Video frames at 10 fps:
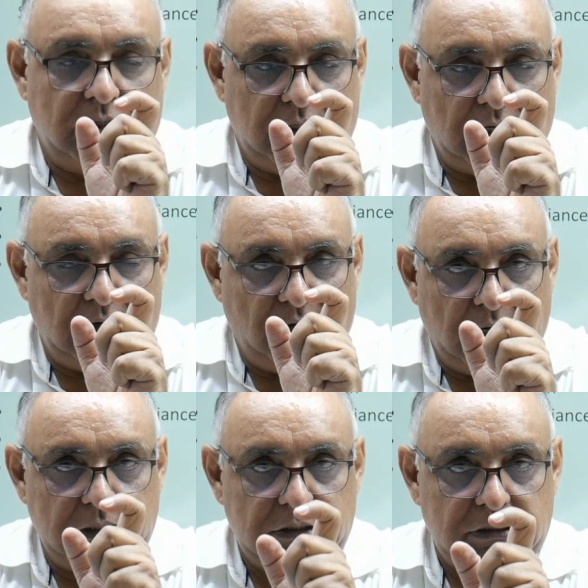
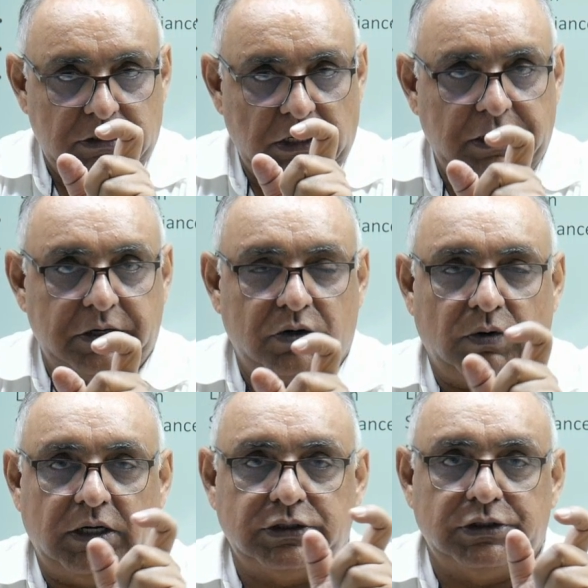Taiwan's tilt
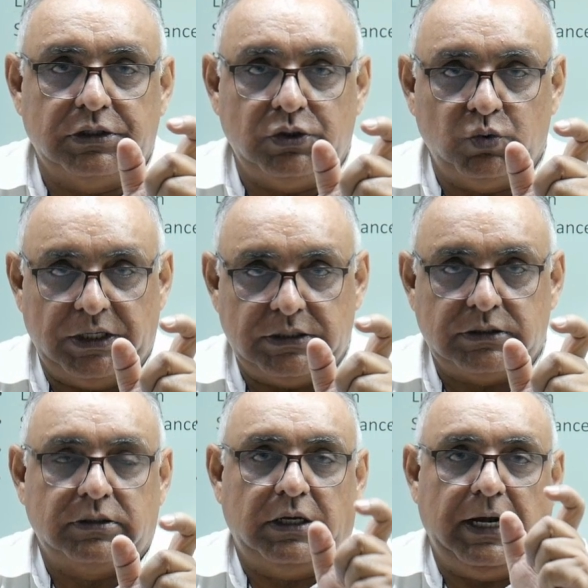towards the US,